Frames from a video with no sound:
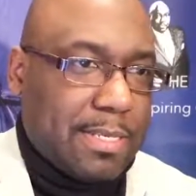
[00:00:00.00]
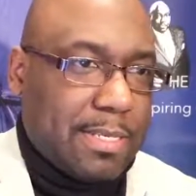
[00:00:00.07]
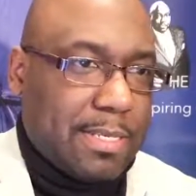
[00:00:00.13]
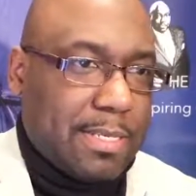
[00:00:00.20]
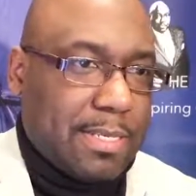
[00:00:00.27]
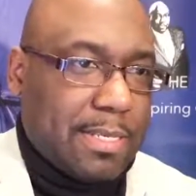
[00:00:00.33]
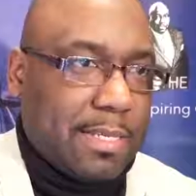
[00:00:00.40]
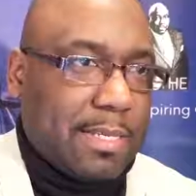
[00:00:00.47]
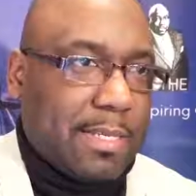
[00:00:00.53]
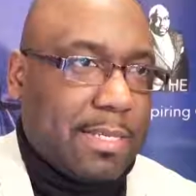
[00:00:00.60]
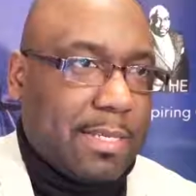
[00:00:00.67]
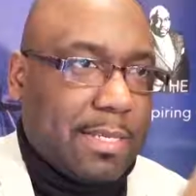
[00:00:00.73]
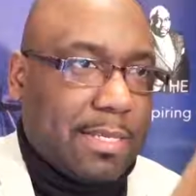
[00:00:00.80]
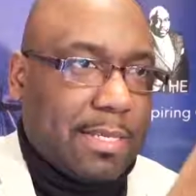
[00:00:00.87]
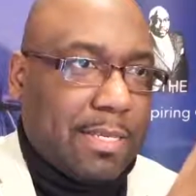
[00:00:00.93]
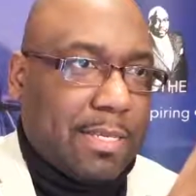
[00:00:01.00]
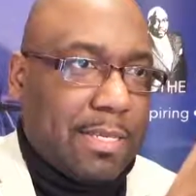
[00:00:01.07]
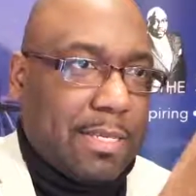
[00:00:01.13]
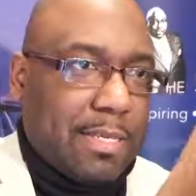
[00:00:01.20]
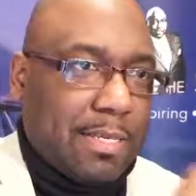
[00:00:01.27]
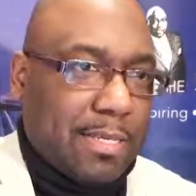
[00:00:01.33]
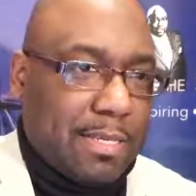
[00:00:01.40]

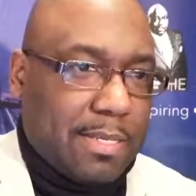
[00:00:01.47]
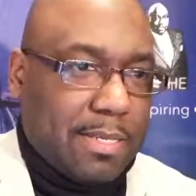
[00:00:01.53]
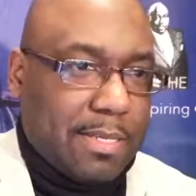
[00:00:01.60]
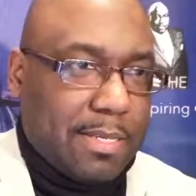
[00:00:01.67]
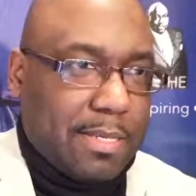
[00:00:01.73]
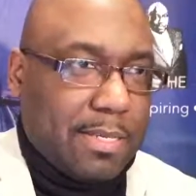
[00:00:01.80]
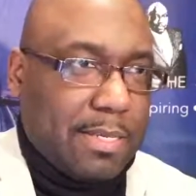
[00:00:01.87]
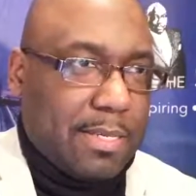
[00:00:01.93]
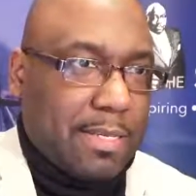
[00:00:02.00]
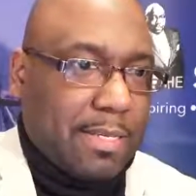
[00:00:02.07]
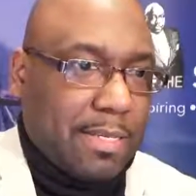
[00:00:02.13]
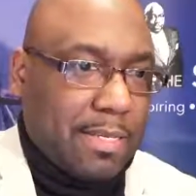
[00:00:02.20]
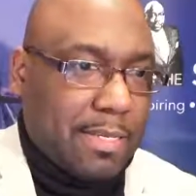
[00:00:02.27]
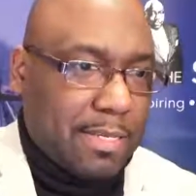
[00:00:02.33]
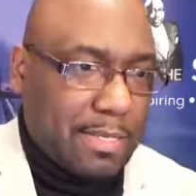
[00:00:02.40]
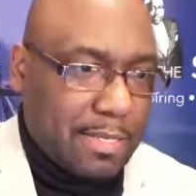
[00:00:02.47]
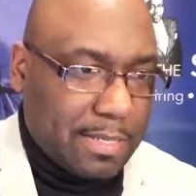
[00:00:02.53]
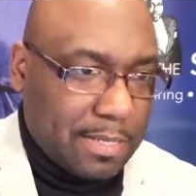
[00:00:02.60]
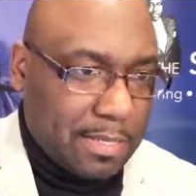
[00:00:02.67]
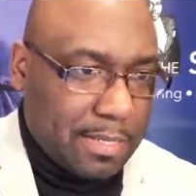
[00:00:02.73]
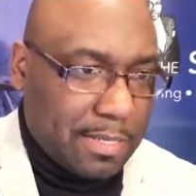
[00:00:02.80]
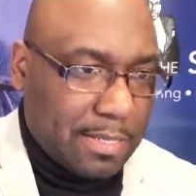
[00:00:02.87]

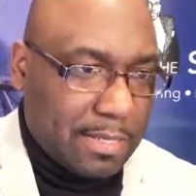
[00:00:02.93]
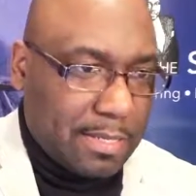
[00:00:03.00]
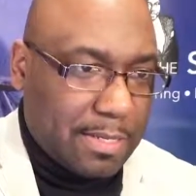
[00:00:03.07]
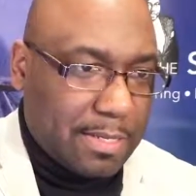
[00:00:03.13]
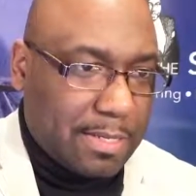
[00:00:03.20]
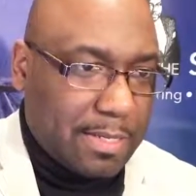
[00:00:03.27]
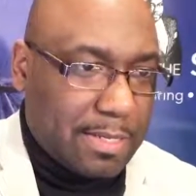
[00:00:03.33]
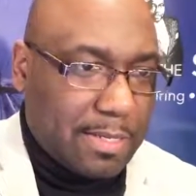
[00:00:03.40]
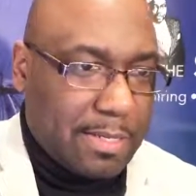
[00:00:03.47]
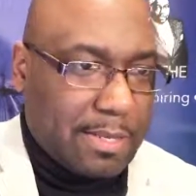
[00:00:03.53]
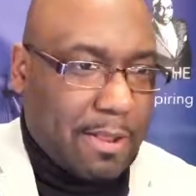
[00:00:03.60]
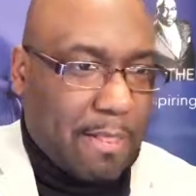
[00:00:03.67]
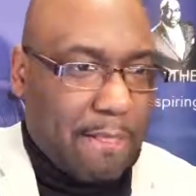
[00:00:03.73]
Nothing is said.